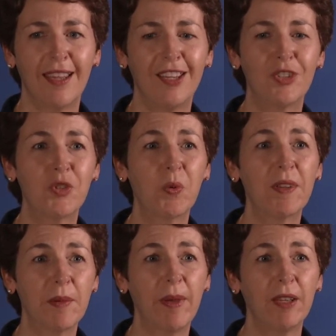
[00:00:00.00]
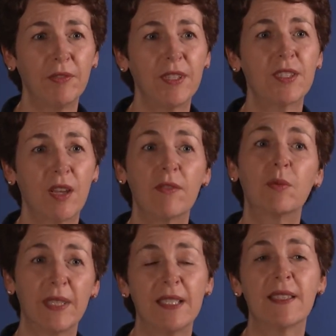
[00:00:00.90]
enjoy the benefits of the
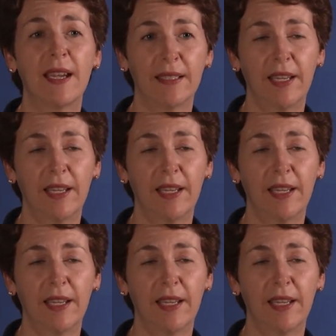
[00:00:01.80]
redesigned